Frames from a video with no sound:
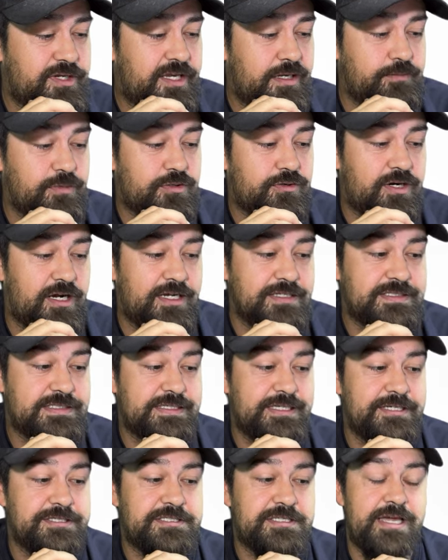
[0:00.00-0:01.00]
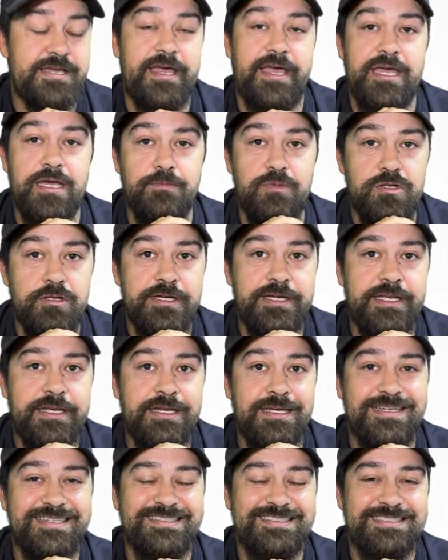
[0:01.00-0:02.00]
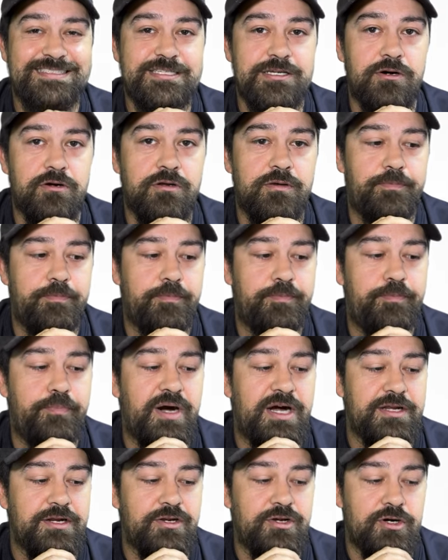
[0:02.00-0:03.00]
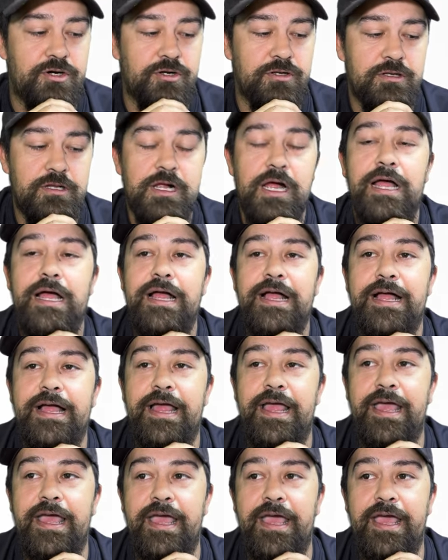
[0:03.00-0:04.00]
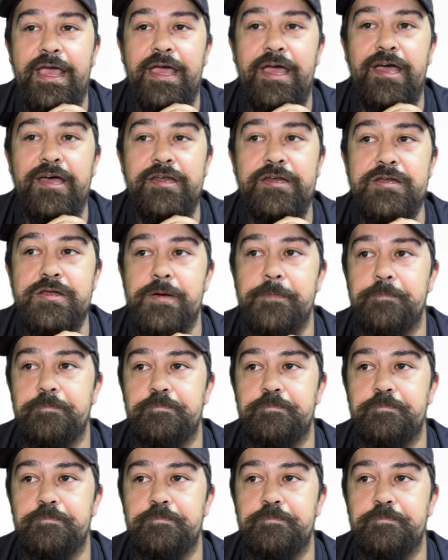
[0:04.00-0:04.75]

came across this AMOLEN silk bundle, and